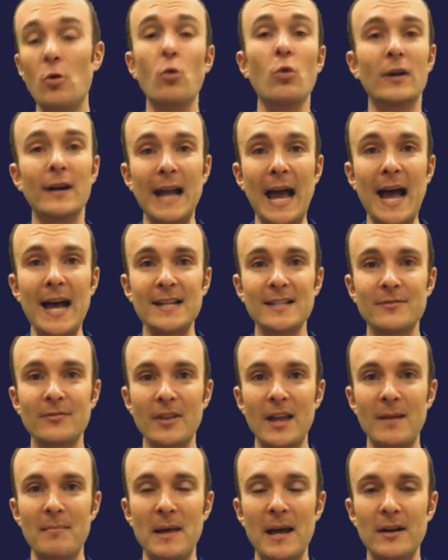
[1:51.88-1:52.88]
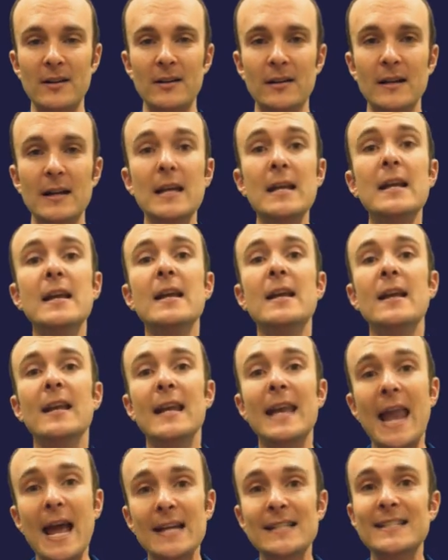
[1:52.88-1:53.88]
or gas, for that matter.
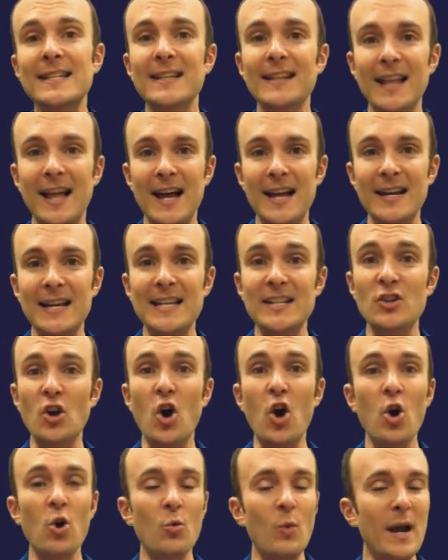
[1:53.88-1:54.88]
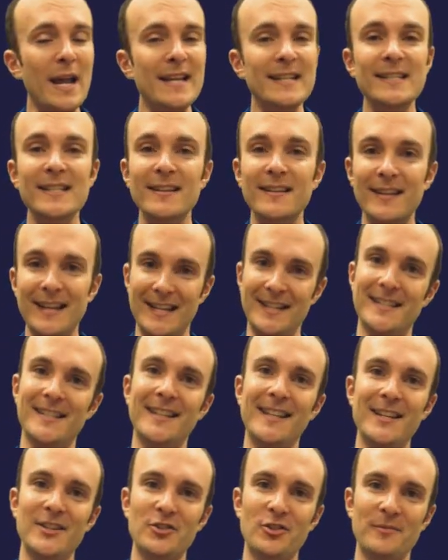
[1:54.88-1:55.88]
Next in line is always
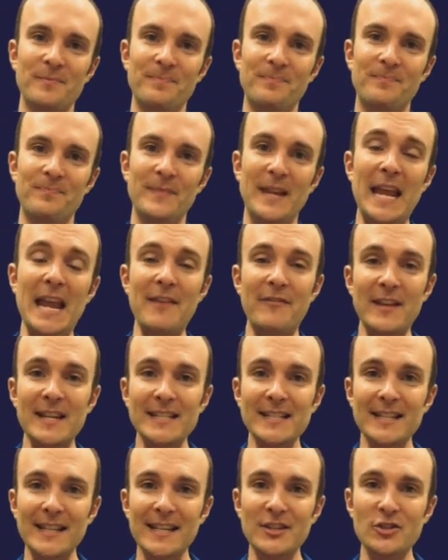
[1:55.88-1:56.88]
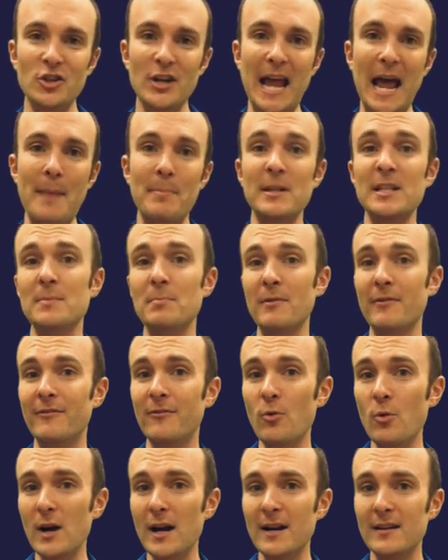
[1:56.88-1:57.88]
insulation. If insulation happens
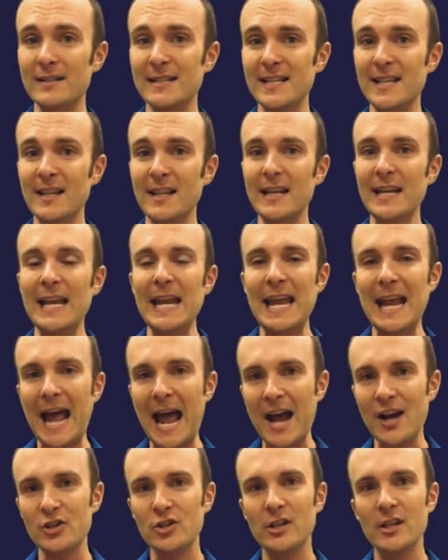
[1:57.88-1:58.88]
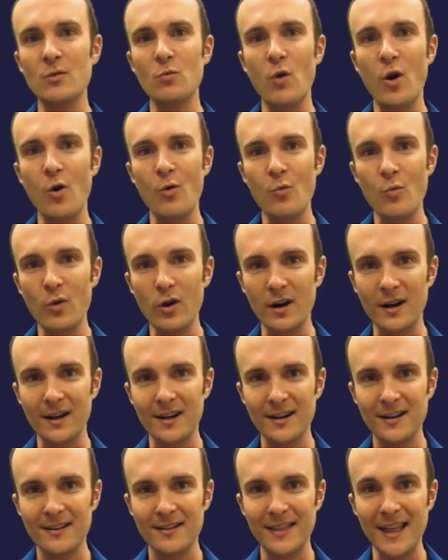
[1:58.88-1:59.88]
before air sealing, it actually won't
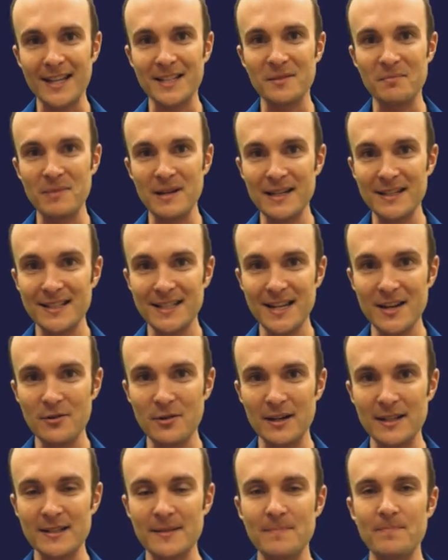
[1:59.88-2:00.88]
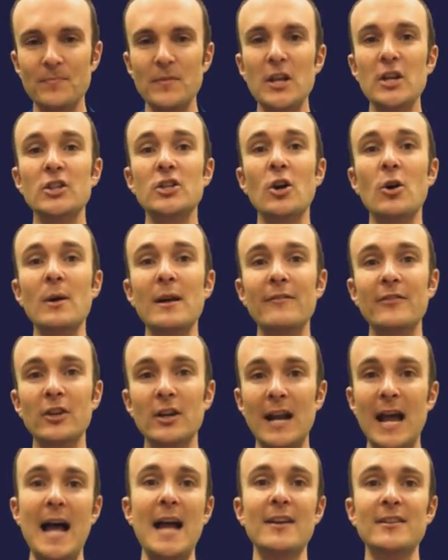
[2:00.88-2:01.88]
work. That's a big secret. So if
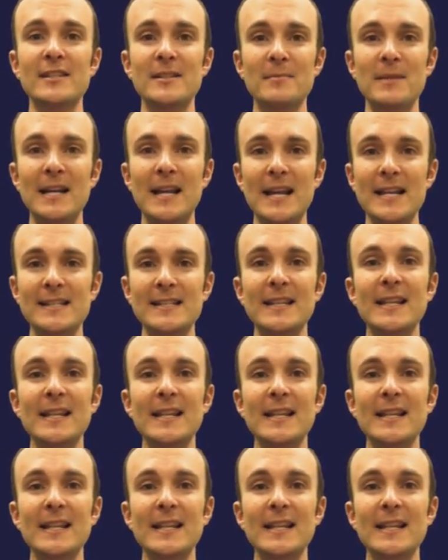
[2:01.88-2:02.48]
you're going to hire somebody to